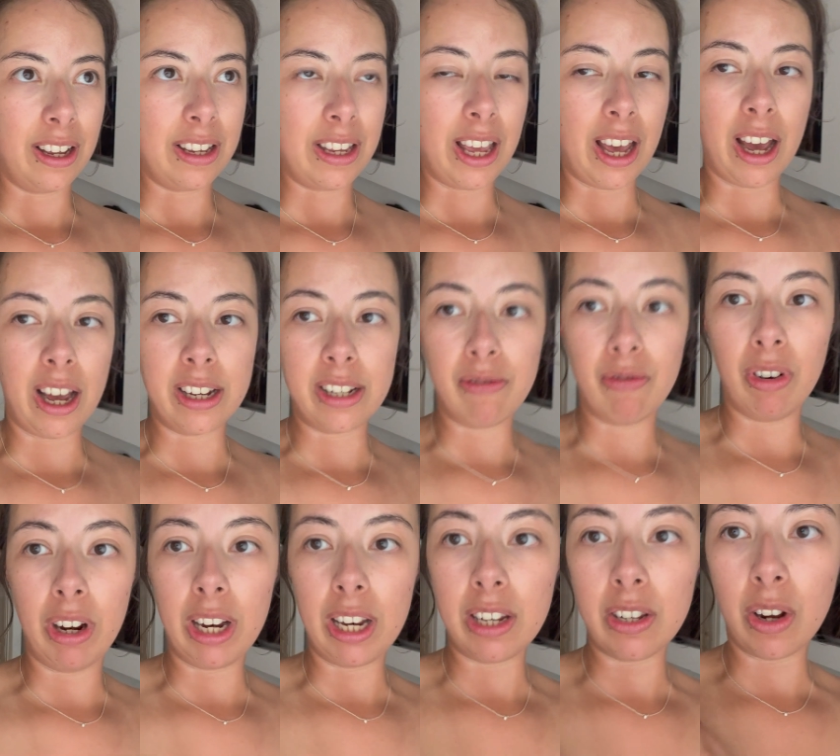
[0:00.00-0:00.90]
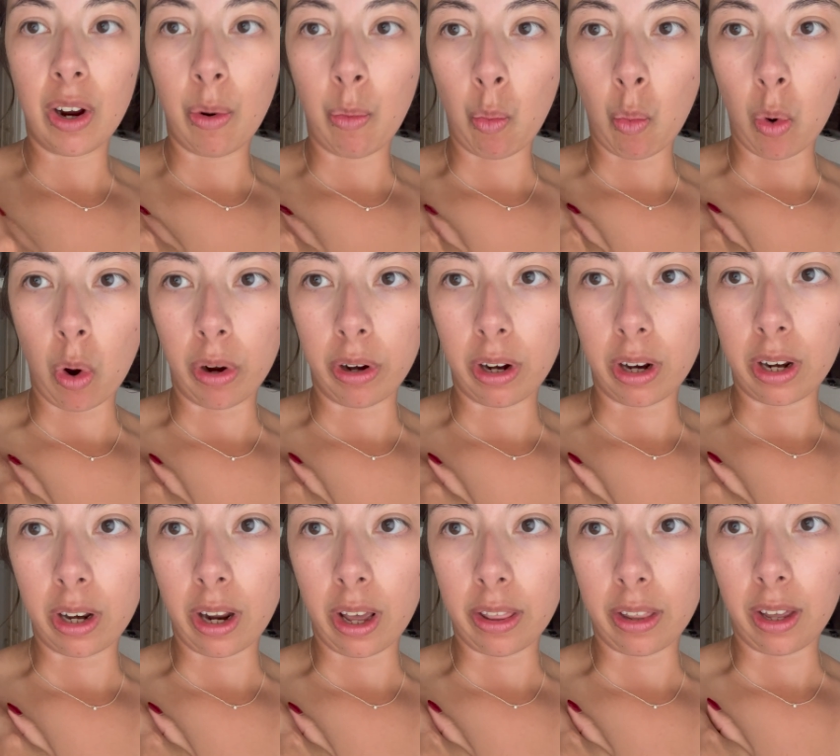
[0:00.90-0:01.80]
yeah, I really don't want
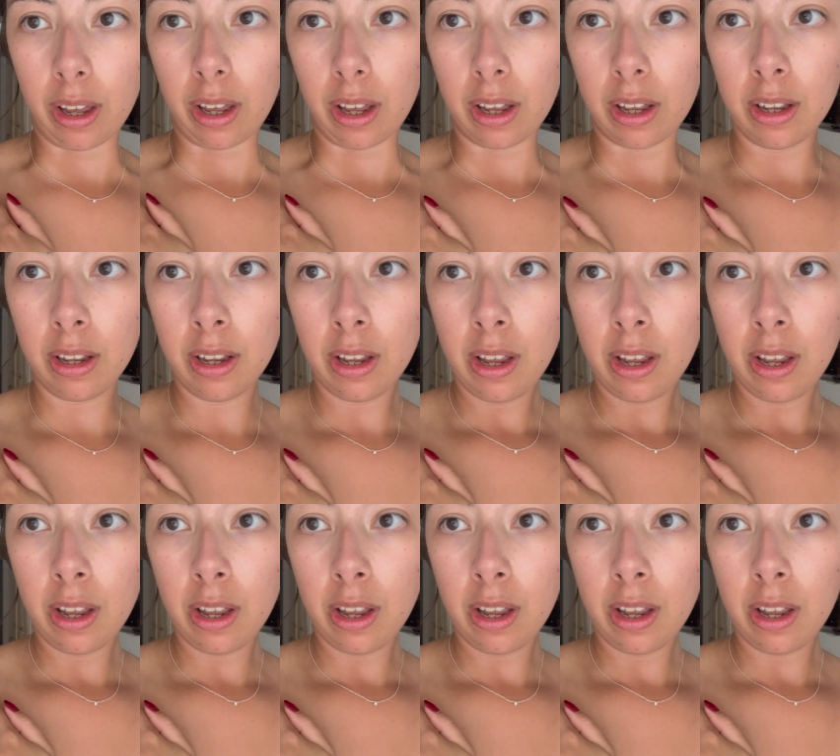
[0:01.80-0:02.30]
another